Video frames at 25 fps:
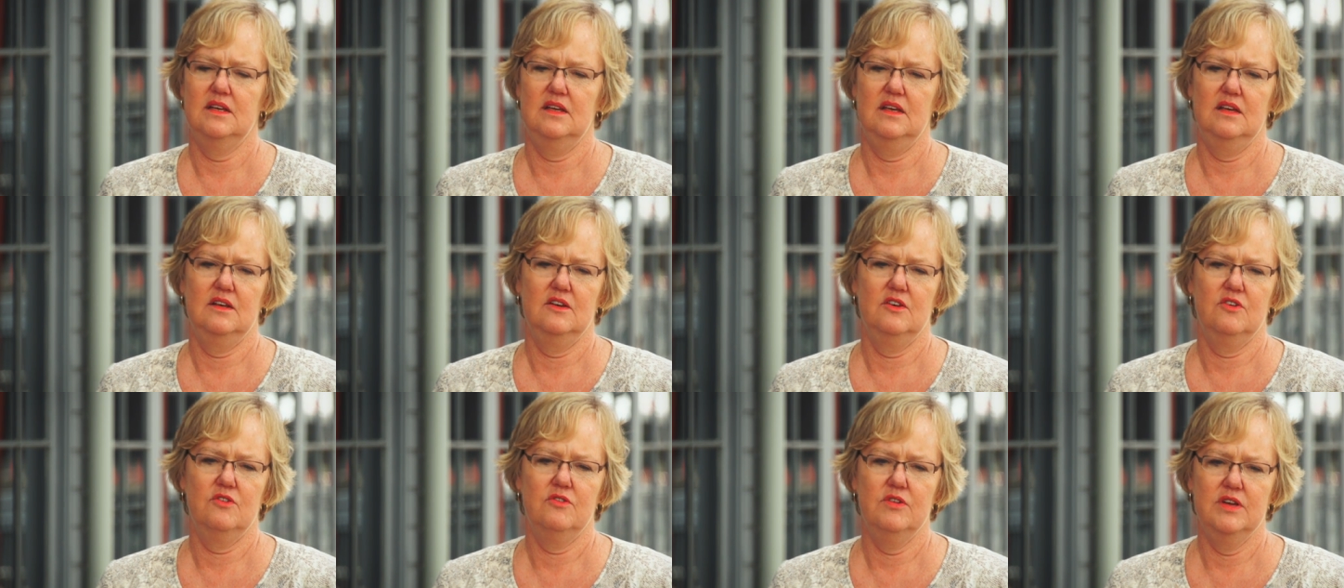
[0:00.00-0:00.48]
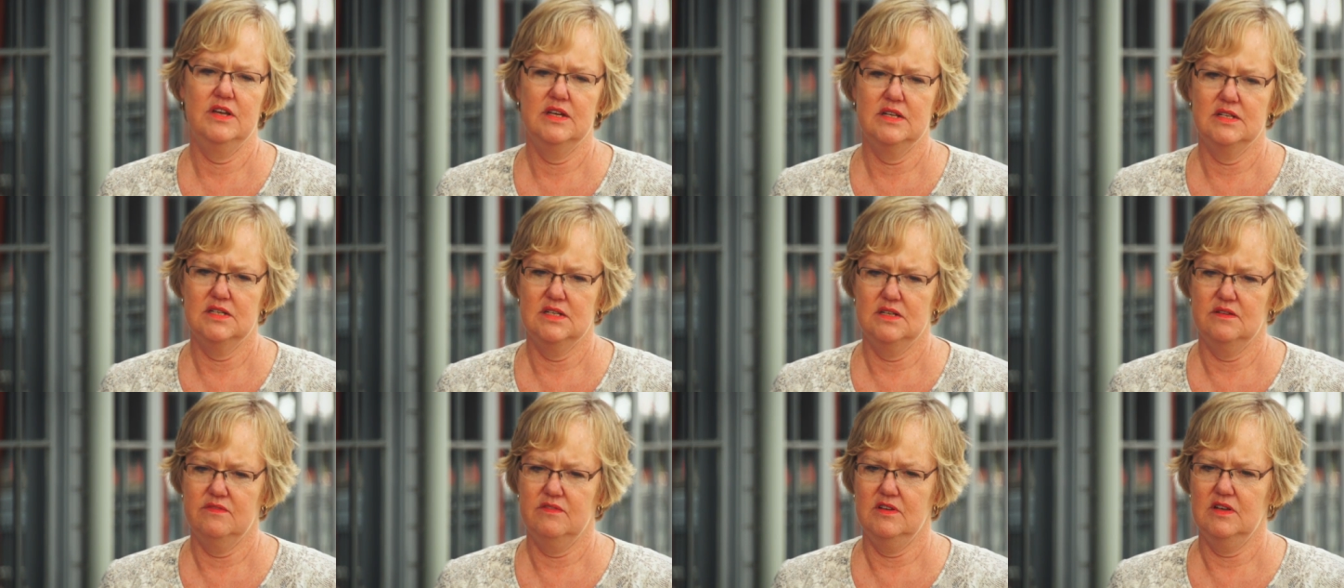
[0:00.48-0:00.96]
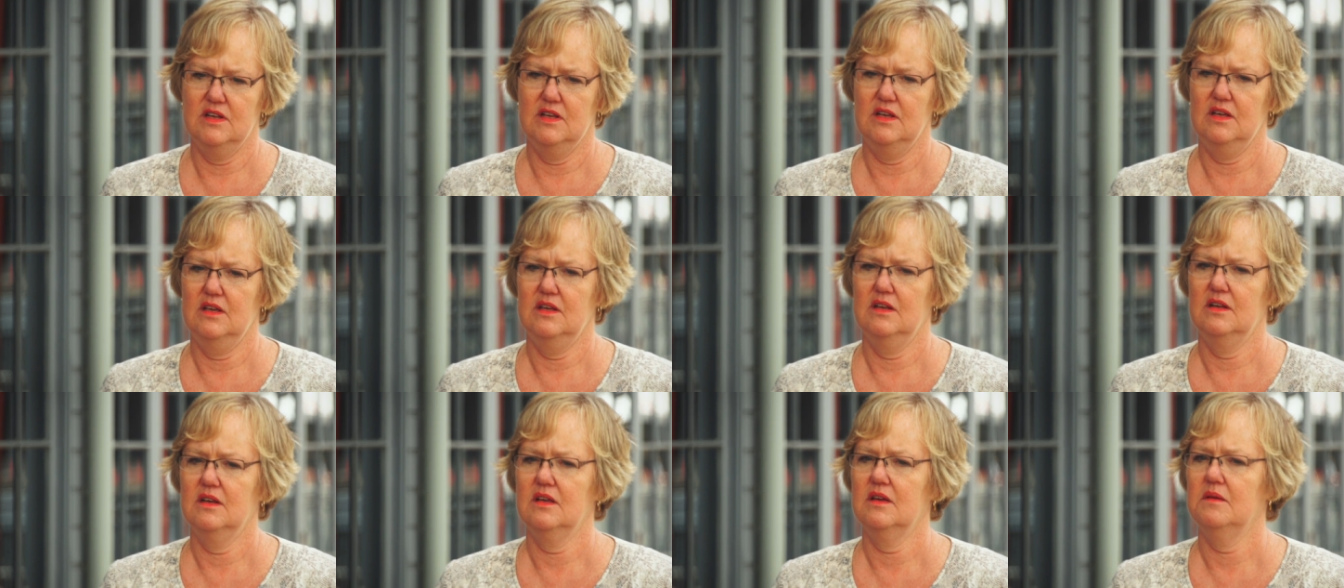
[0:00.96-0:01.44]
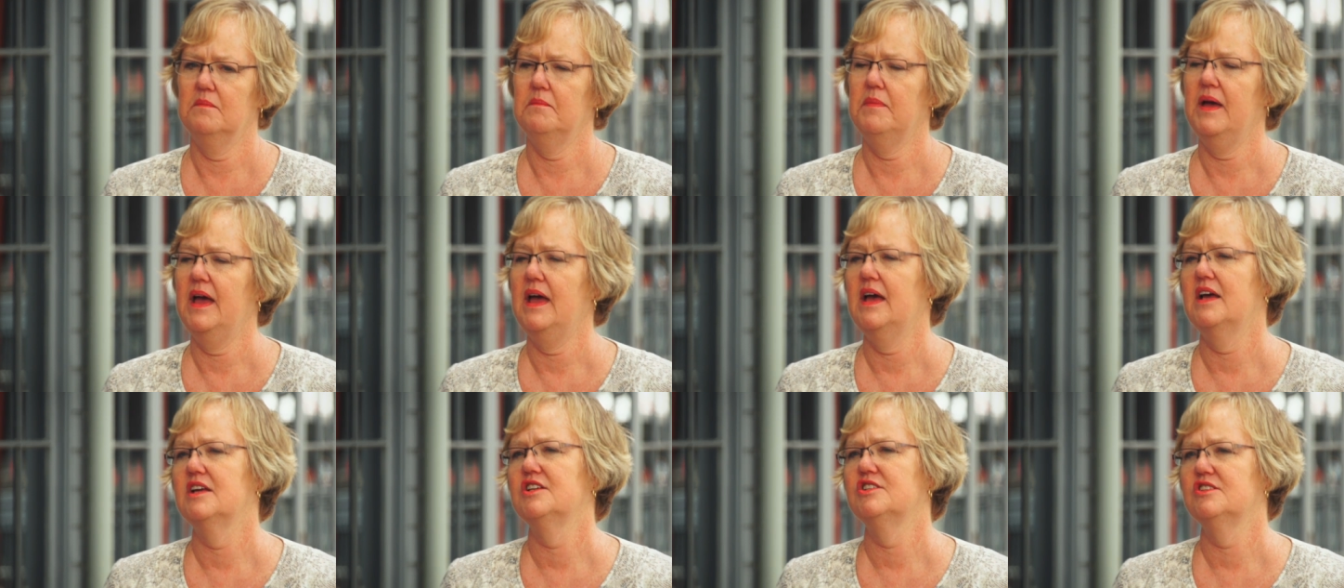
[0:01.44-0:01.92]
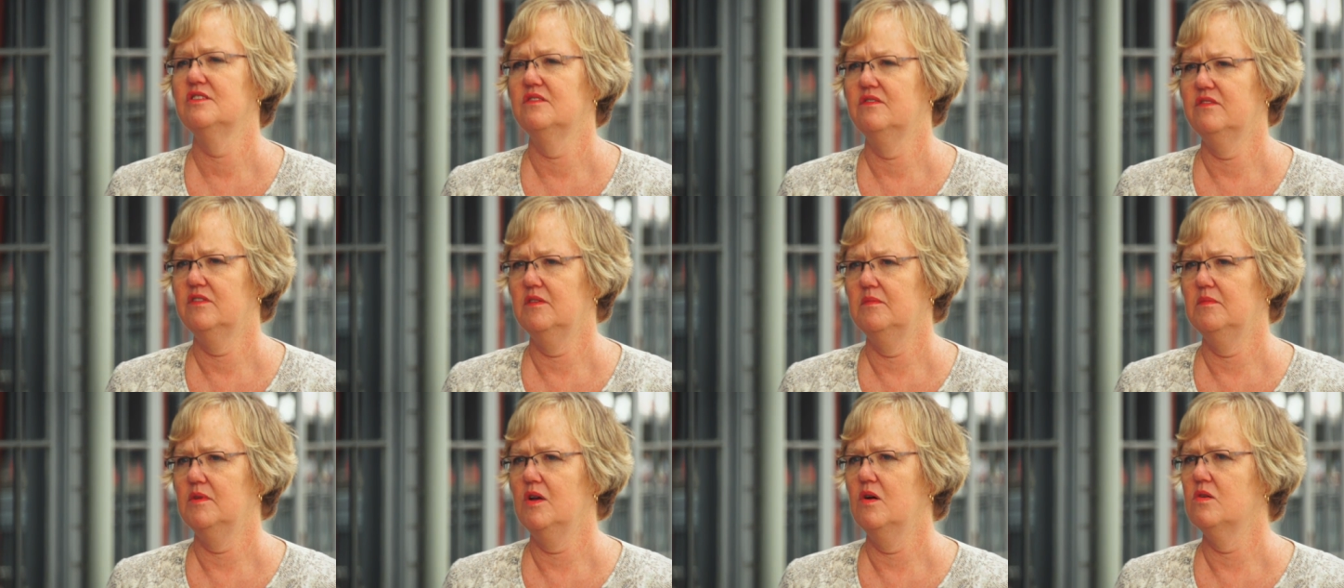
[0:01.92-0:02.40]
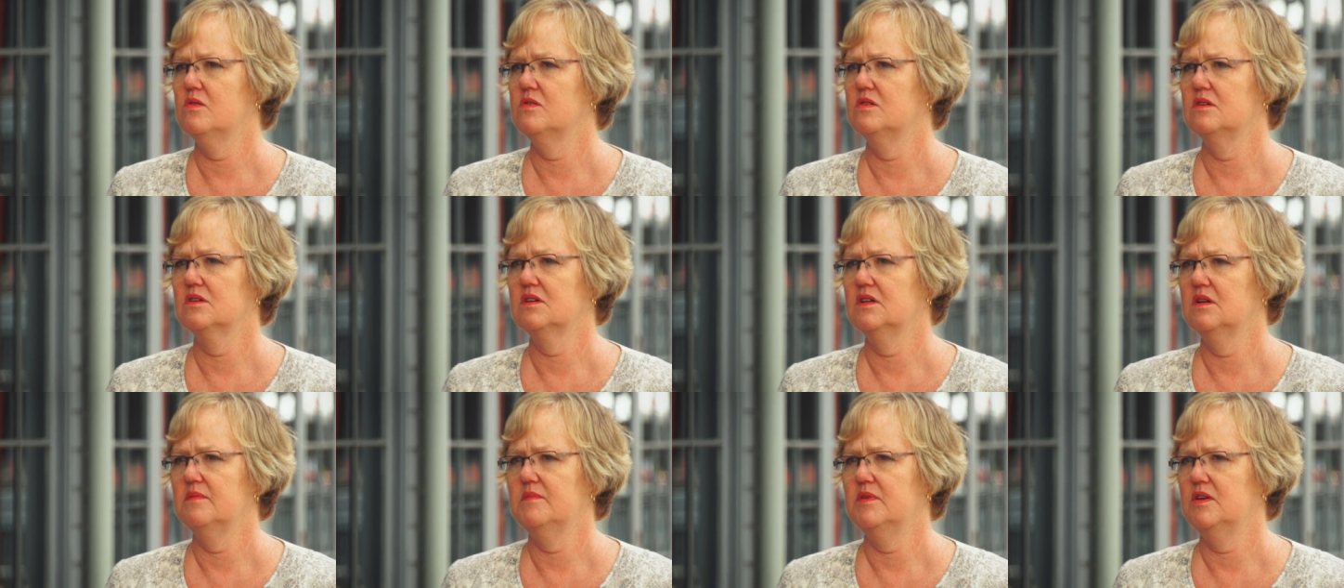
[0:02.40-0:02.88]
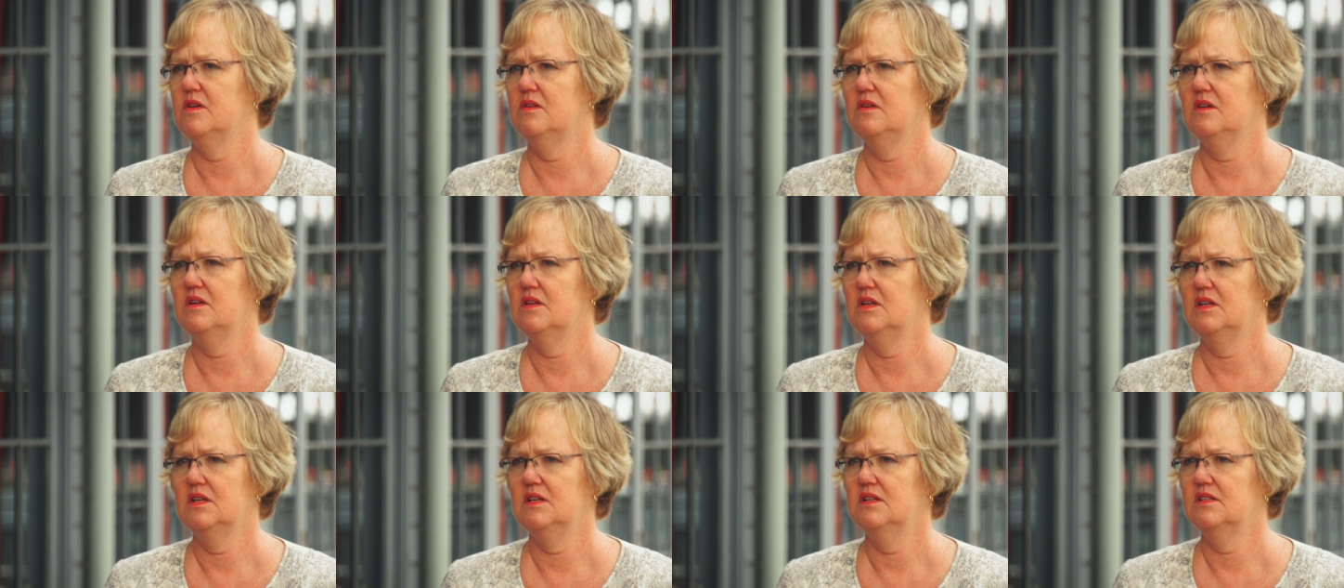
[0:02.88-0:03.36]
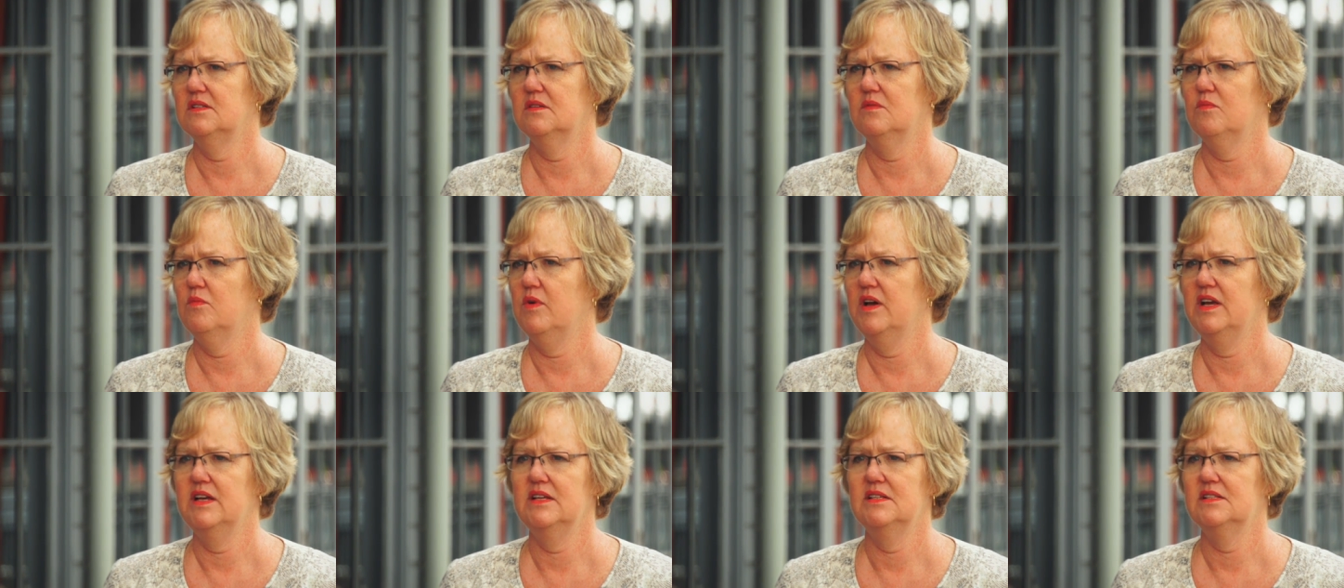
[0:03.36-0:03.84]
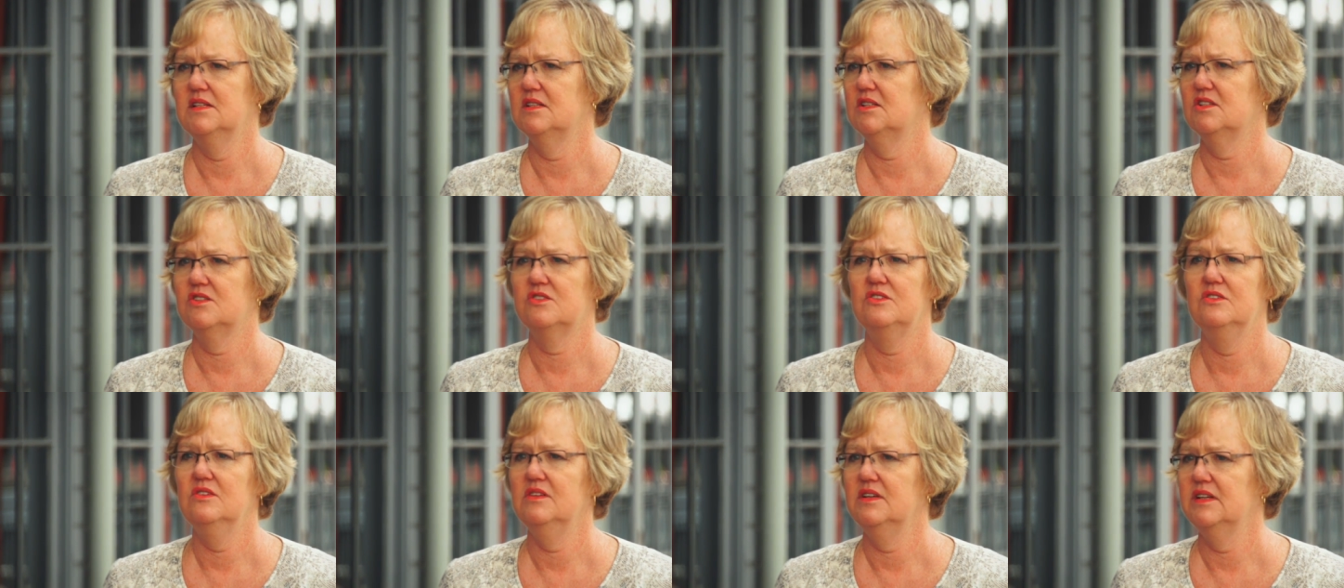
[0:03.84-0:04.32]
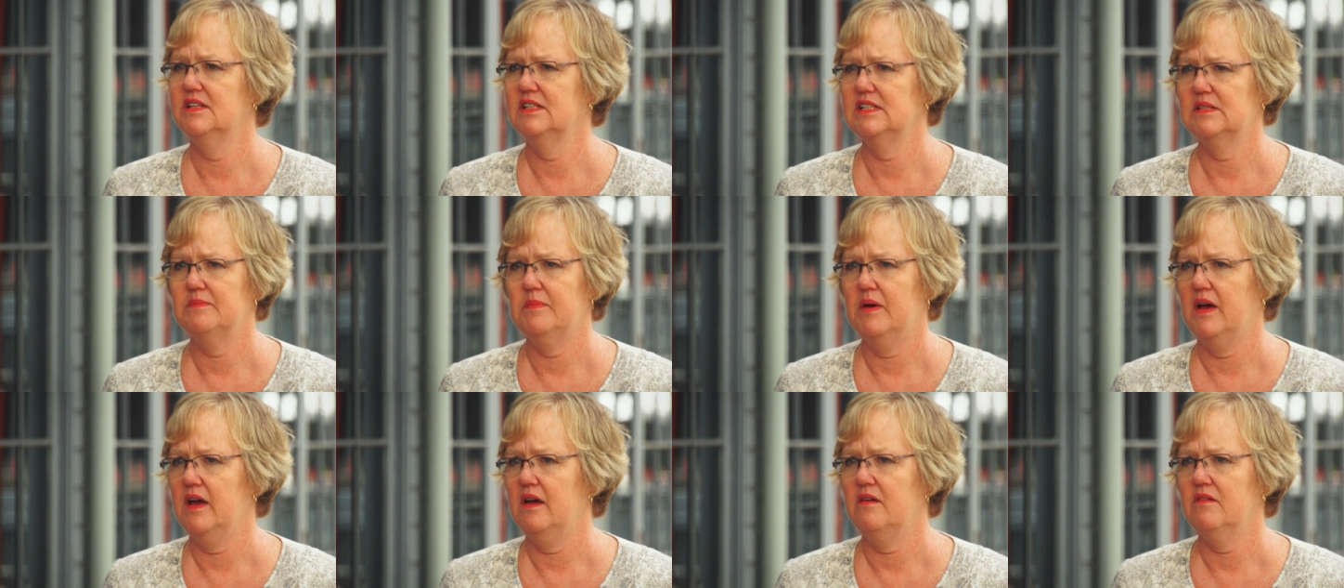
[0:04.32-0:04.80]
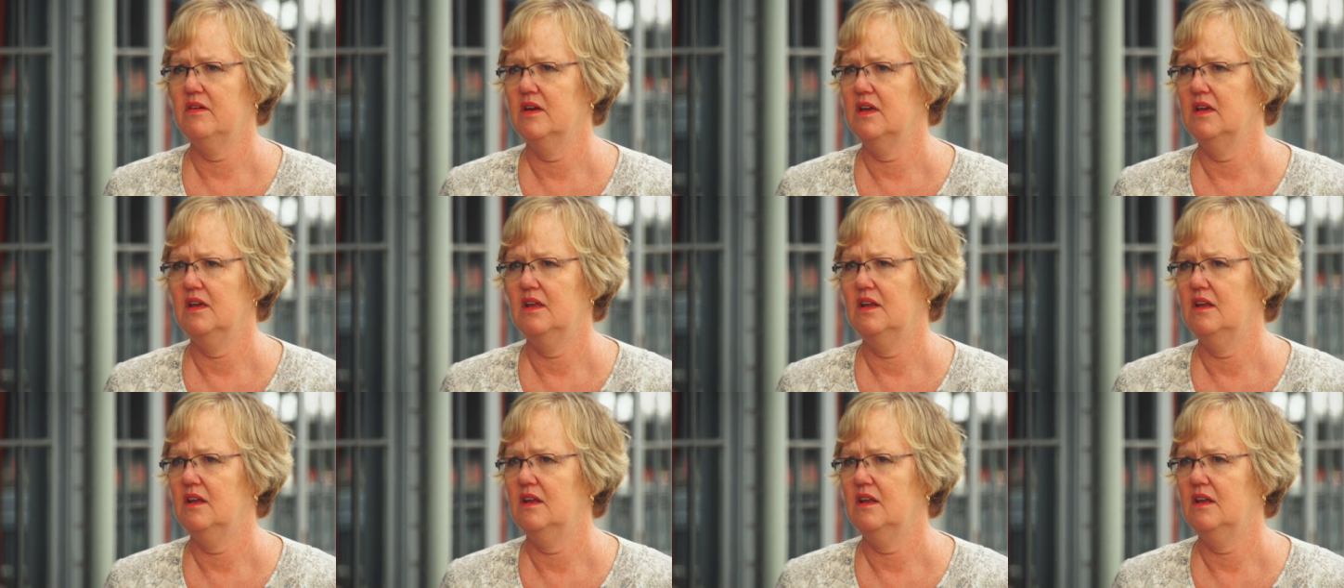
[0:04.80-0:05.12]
and creativity and compassion from local communities in ways that's truly inspiring.